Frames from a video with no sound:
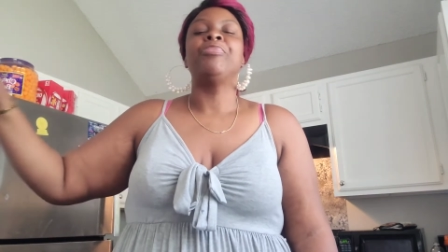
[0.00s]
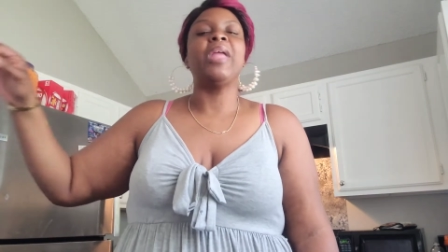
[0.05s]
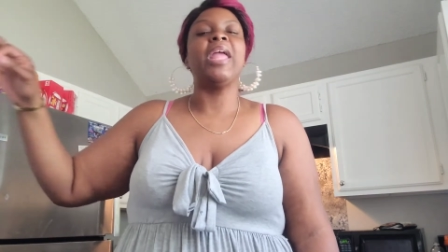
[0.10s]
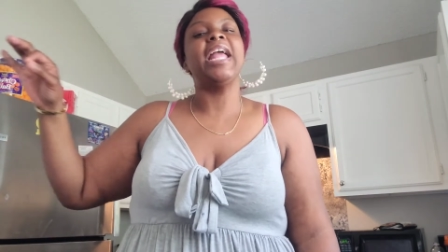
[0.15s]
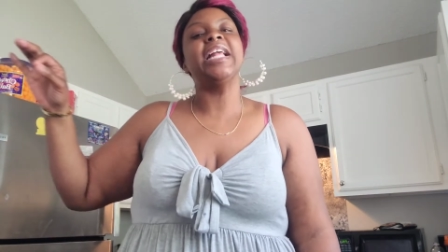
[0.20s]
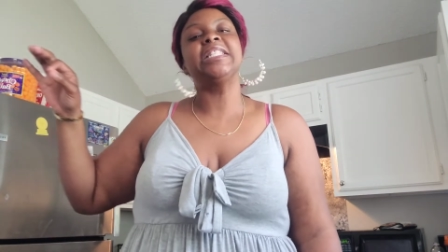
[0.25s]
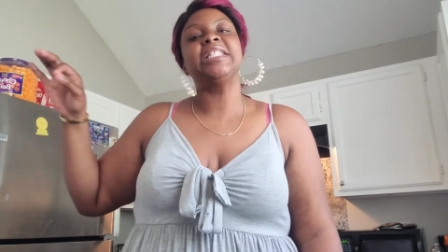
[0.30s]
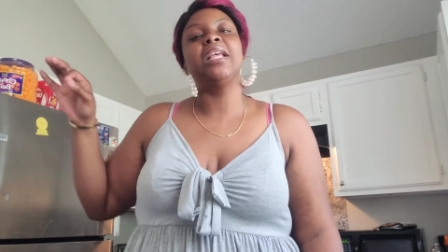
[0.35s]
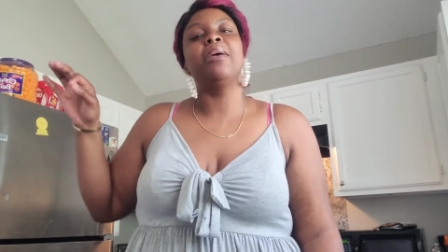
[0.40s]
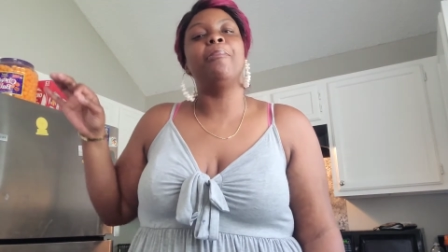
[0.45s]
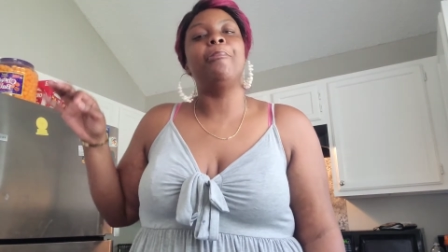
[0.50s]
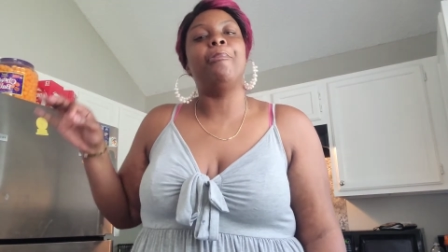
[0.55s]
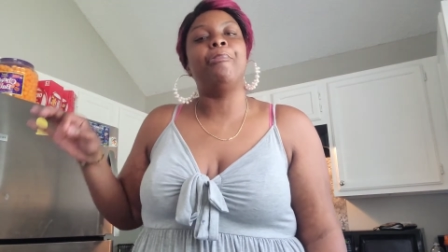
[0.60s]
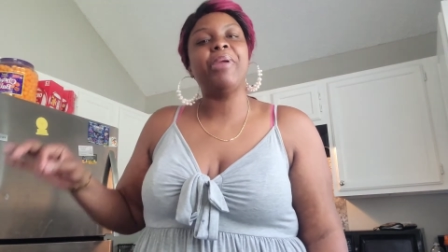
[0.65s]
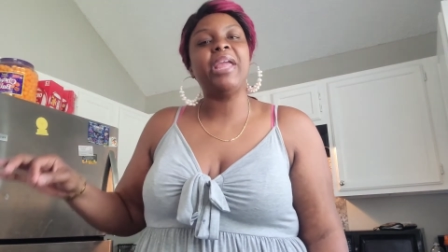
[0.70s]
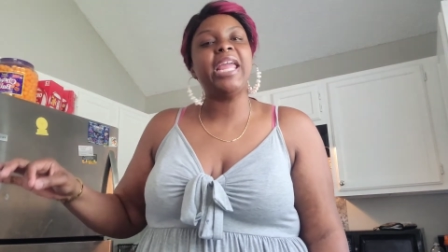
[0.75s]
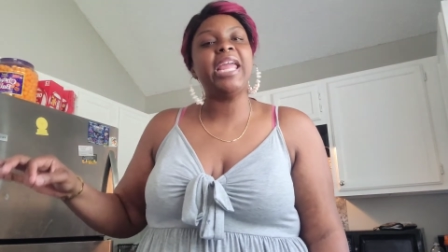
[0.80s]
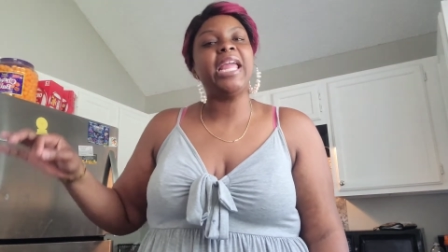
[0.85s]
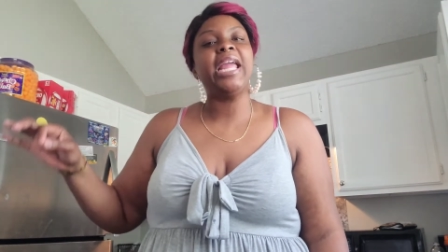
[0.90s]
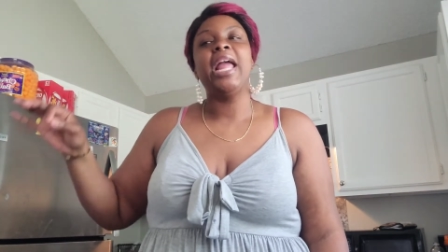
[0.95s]
and to
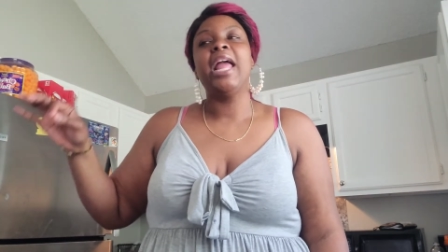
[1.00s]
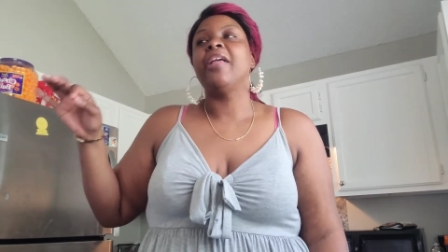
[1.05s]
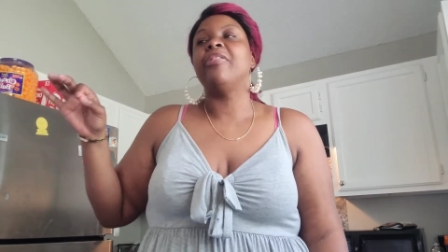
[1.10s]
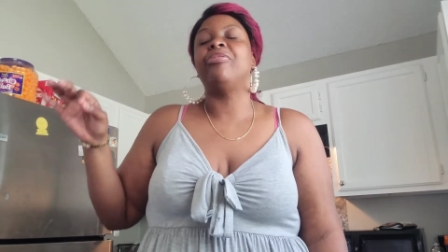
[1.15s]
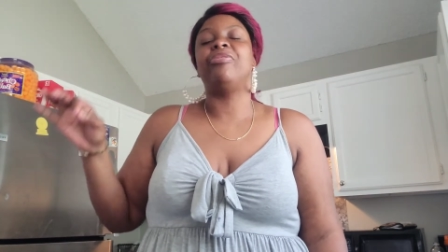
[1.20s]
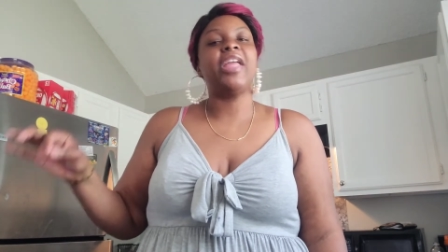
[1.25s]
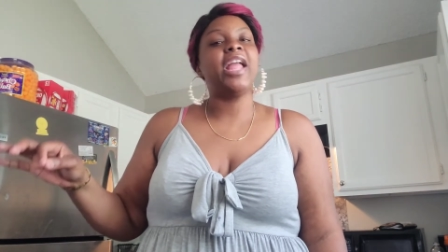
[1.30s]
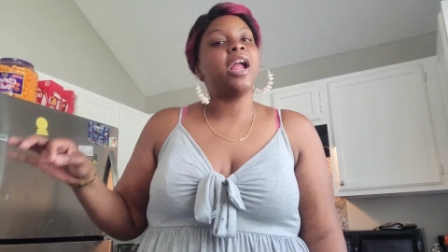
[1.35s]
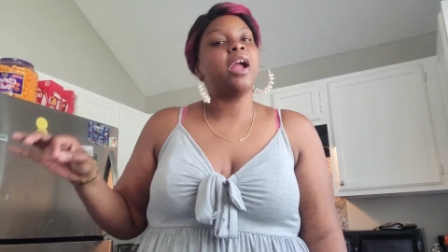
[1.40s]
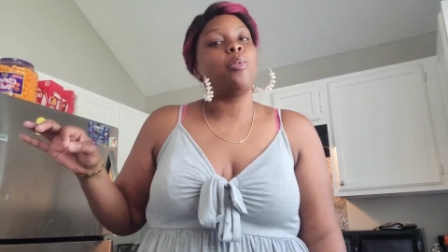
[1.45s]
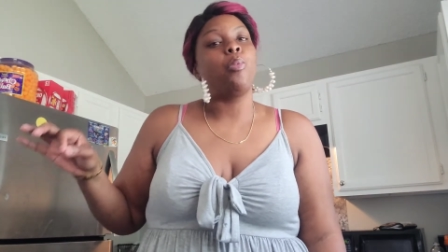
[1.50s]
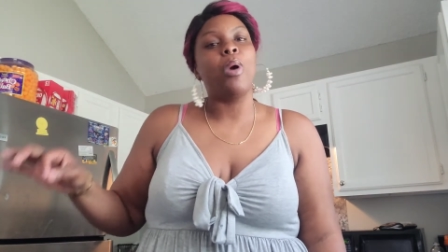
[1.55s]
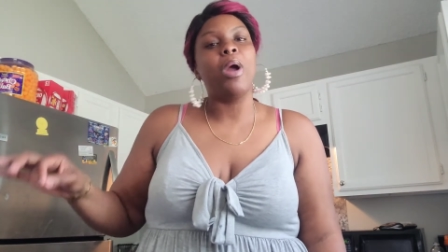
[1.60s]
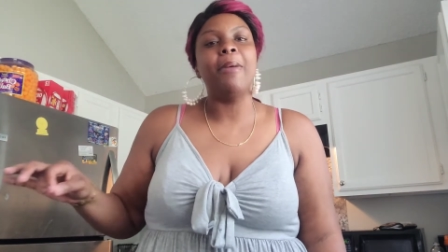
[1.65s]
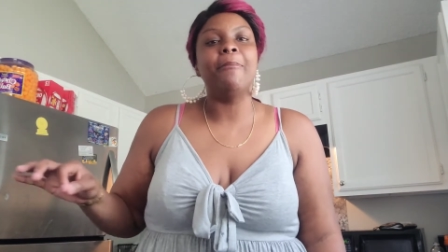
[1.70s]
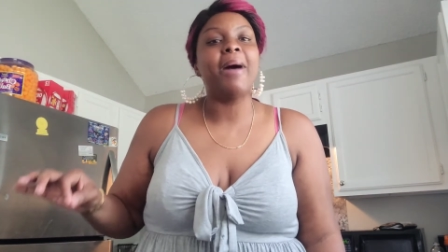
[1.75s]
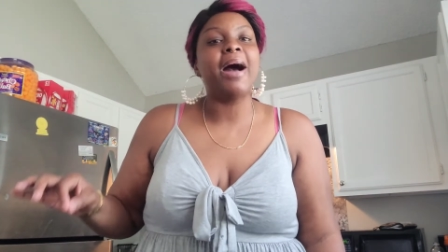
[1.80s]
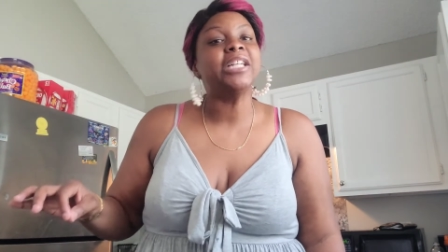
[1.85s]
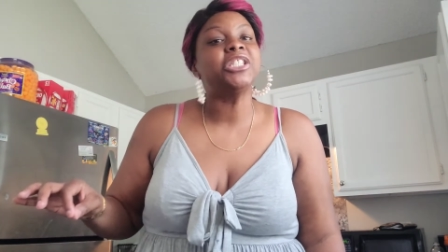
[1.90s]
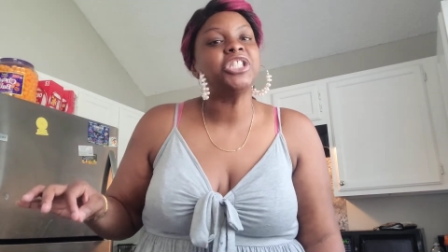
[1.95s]
be there with
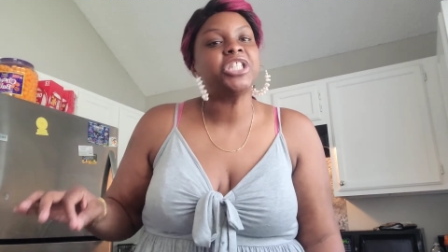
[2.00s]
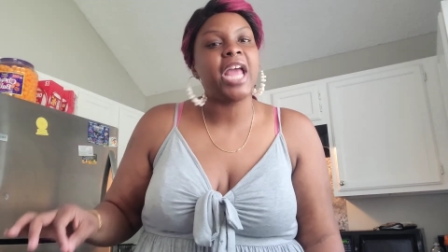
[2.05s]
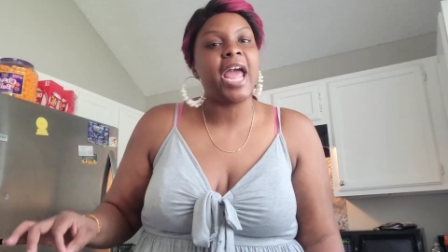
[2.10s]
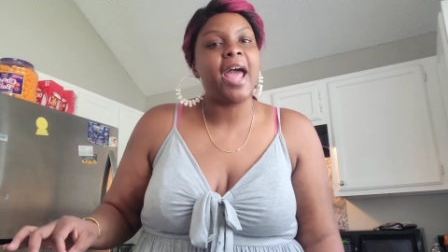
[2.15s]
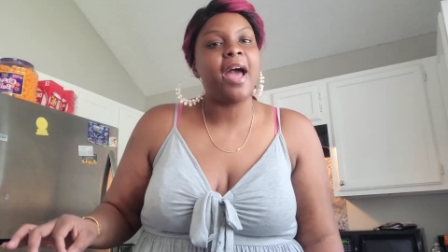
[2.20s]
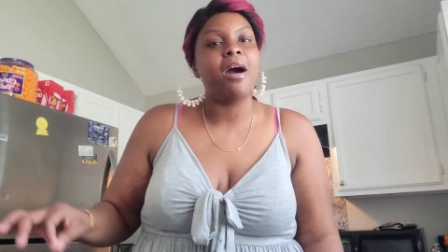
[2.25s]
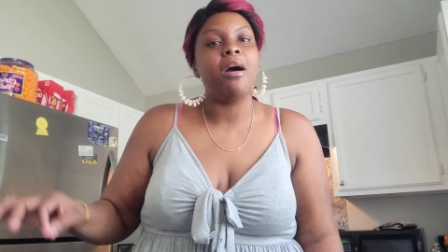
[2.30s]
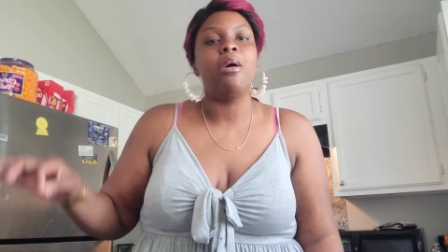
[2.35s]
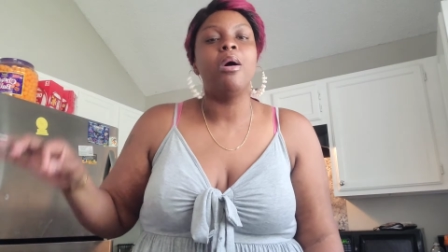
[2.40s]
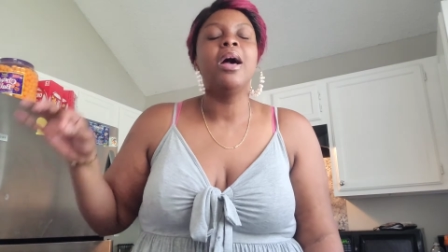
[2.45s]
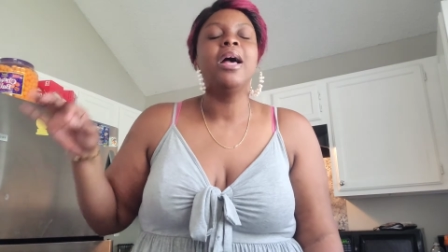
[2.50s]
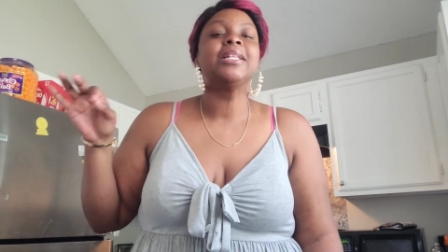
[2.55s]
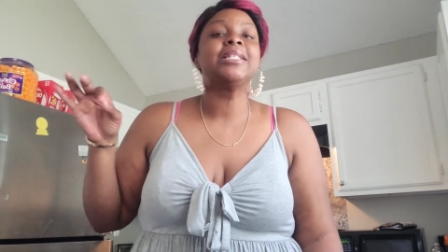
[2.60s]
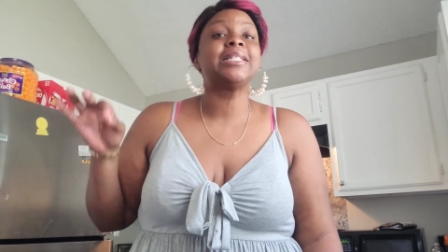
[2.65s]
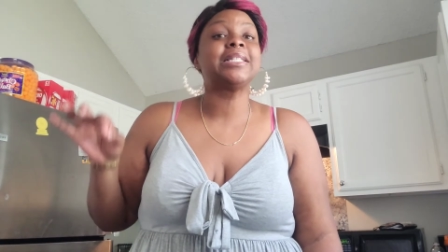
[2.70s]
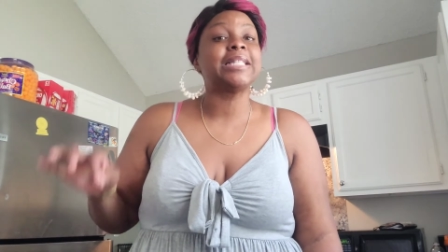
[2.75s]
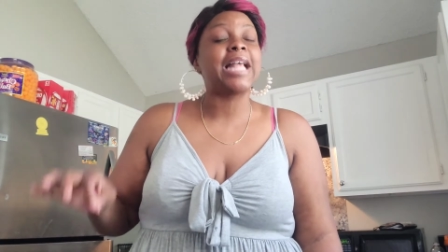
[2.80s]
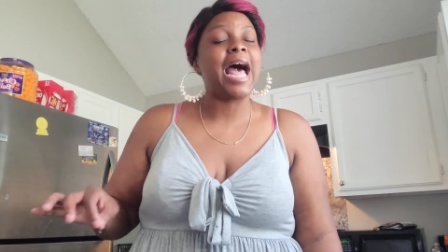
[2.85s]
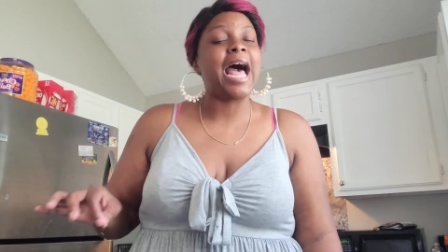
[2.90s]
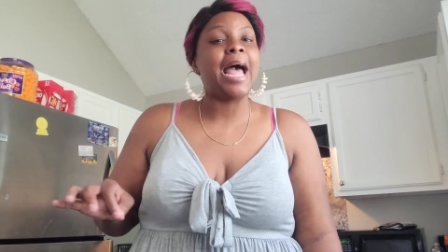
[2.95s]
my child
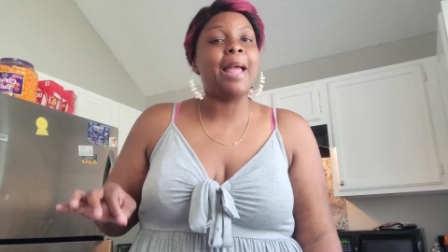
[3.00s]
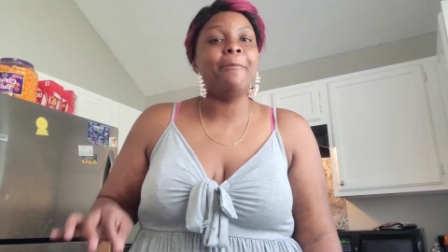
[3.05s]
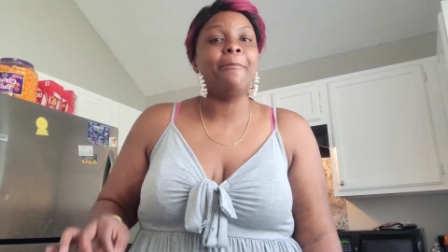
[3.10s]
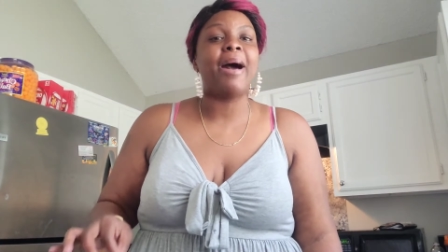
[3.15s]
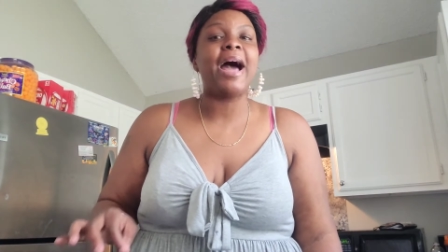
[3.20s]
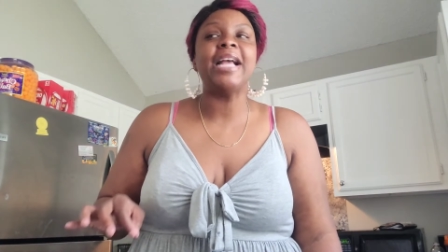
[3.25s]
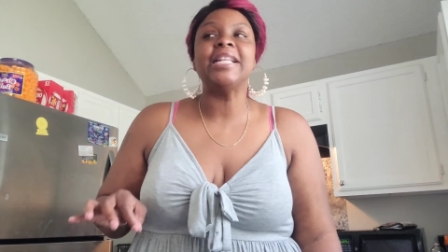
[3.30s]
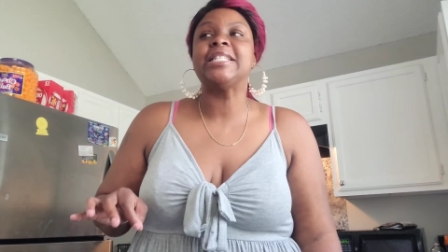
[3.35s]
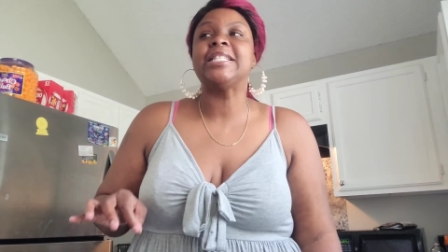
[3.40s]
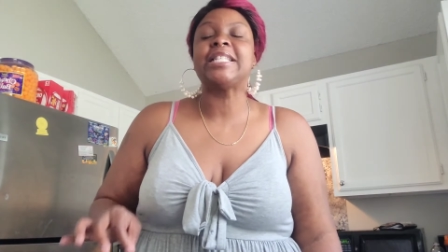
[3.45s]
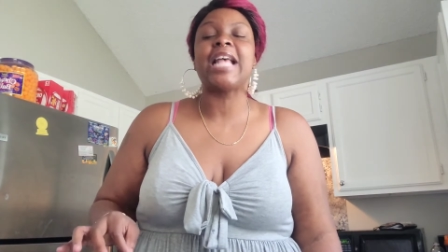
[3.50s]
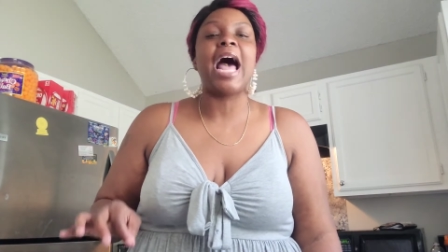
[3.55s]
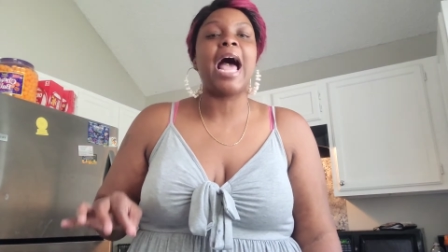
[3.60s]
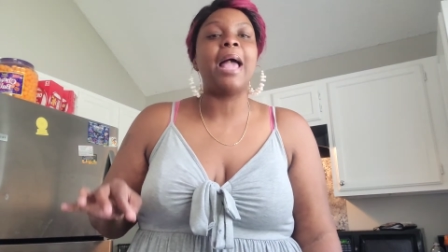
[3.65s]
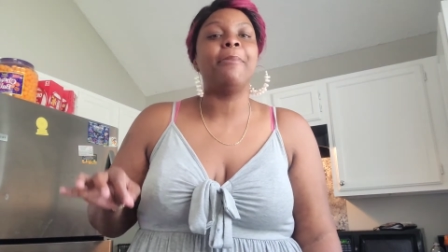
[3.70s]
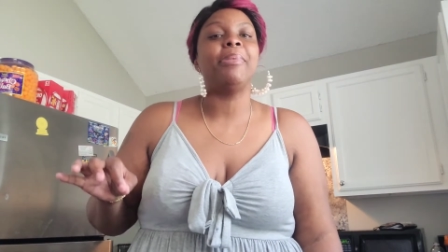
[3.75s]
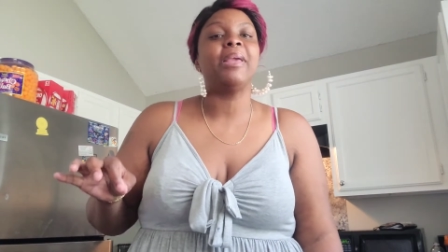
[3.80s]
side by side,